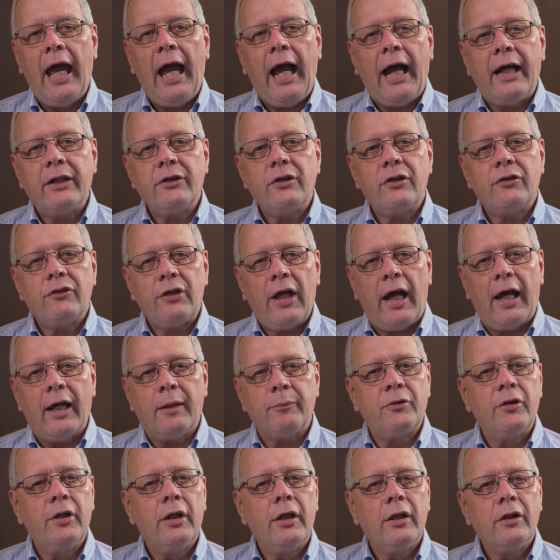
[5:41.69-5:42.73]
and
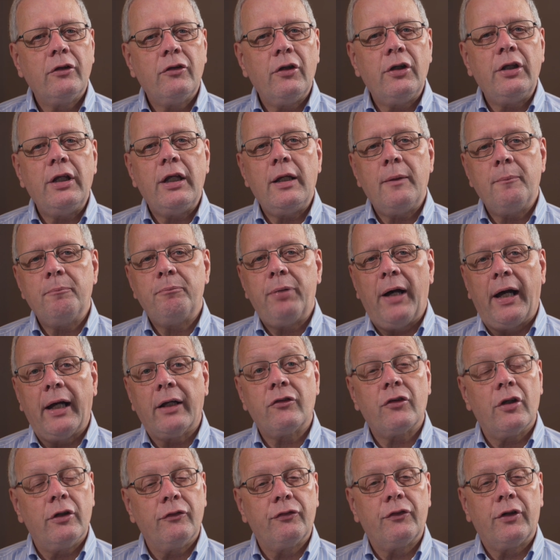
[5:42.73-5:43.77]
adapt to the
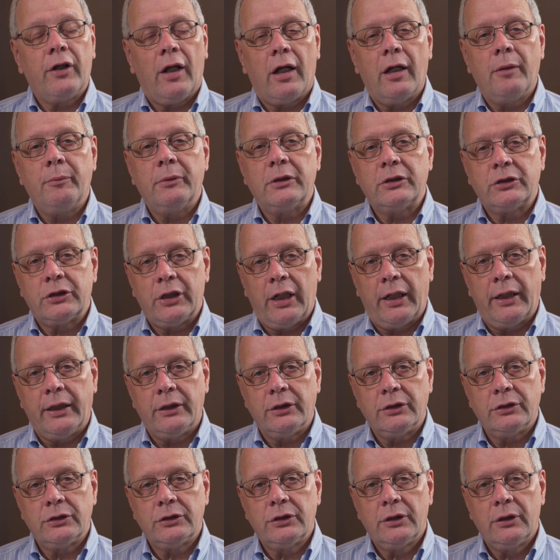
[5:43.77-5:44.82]
impacts of climate
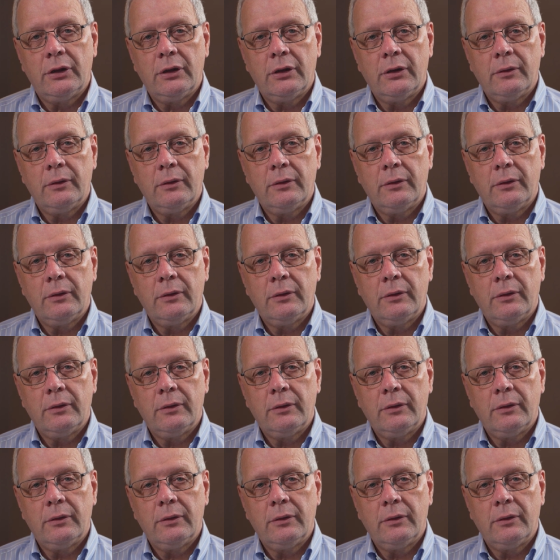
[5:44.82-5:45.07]
change.